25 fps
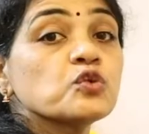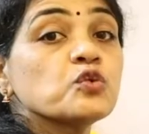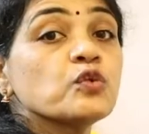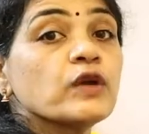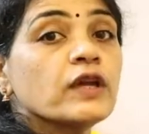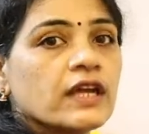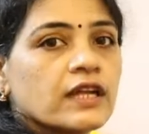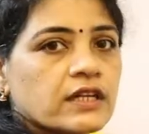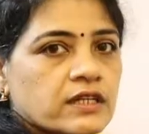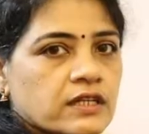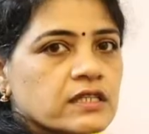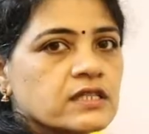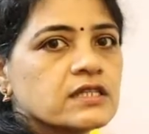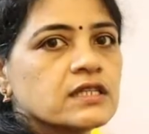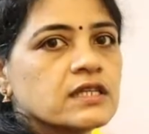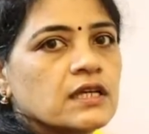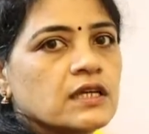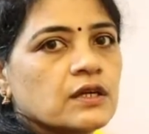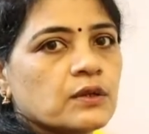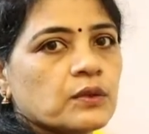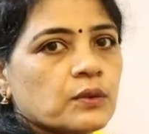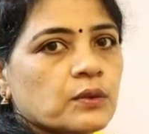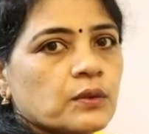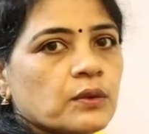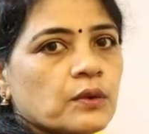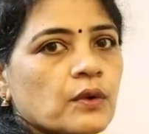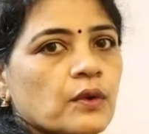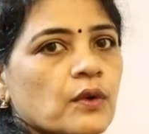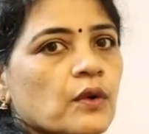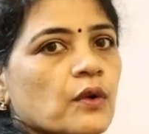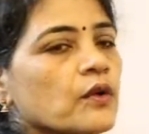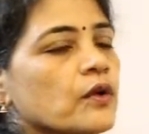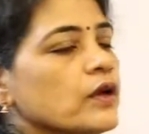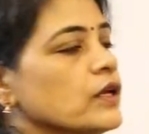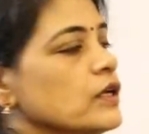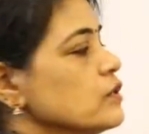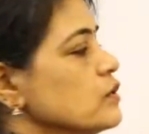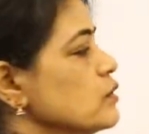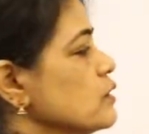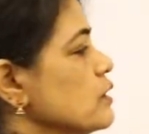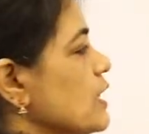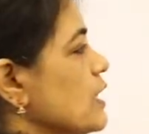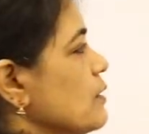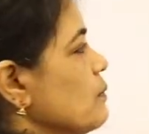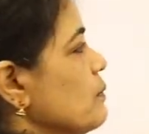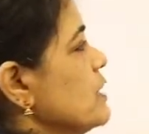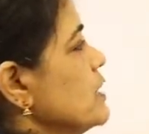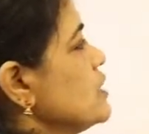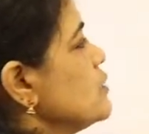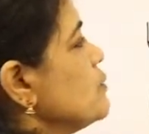To get 0. Okay,
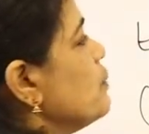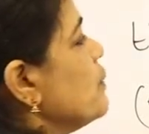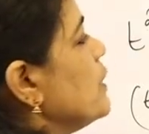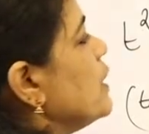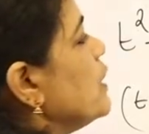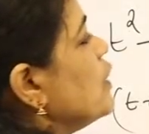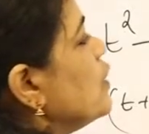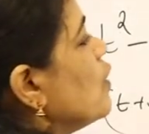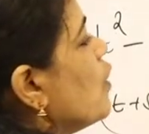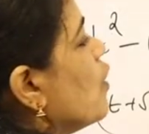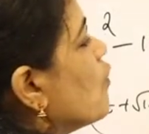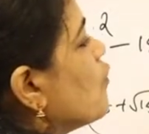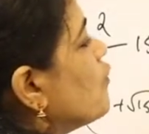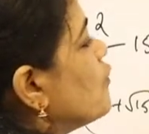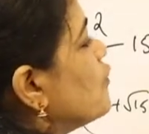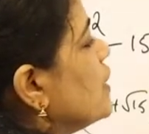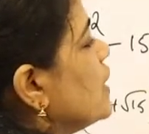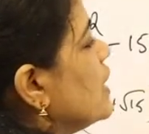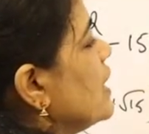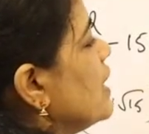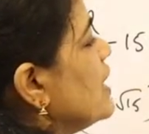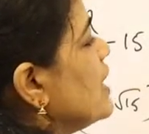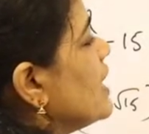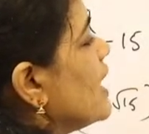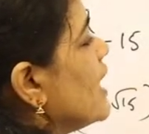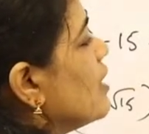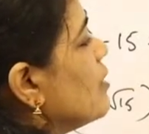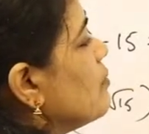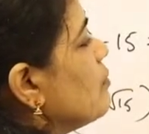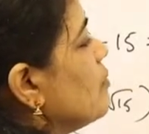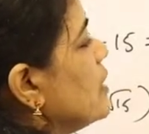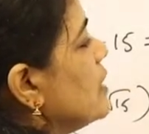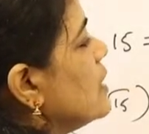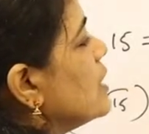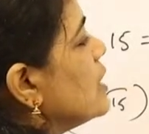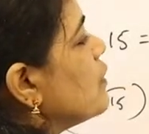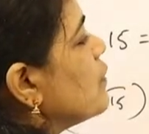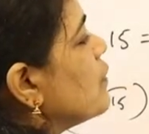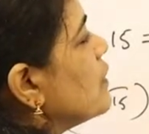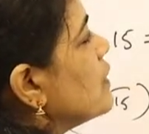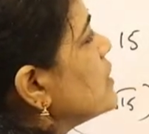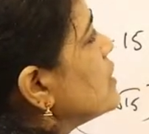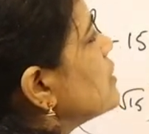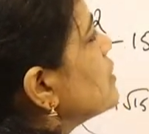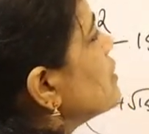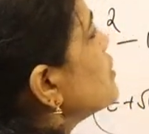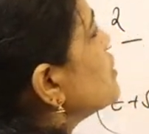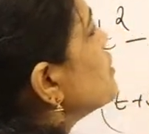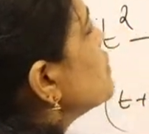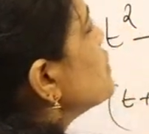that means p of t can be equated